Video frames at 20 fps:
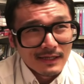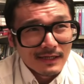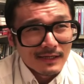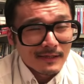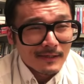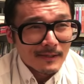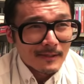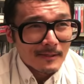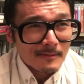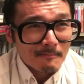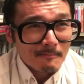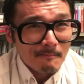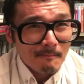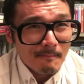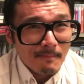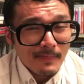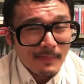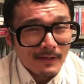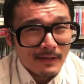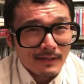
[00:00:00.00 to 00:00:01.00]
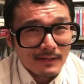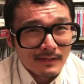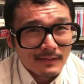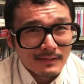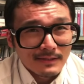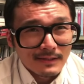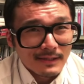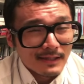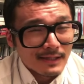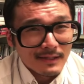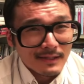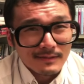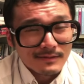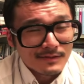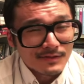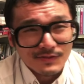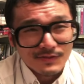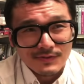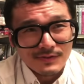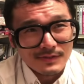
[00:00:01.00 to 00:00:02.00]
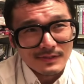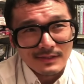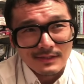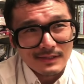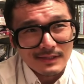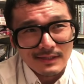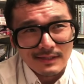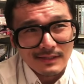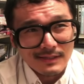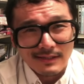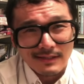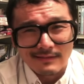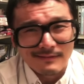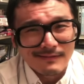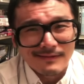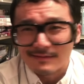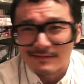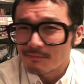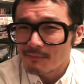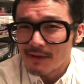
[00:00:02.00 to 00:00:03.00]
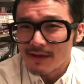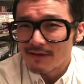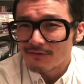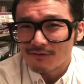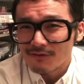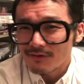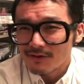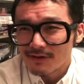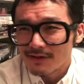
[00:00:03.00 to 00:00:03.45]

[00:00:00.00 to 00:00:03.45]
um, uh, yeah, just it, it's amazing.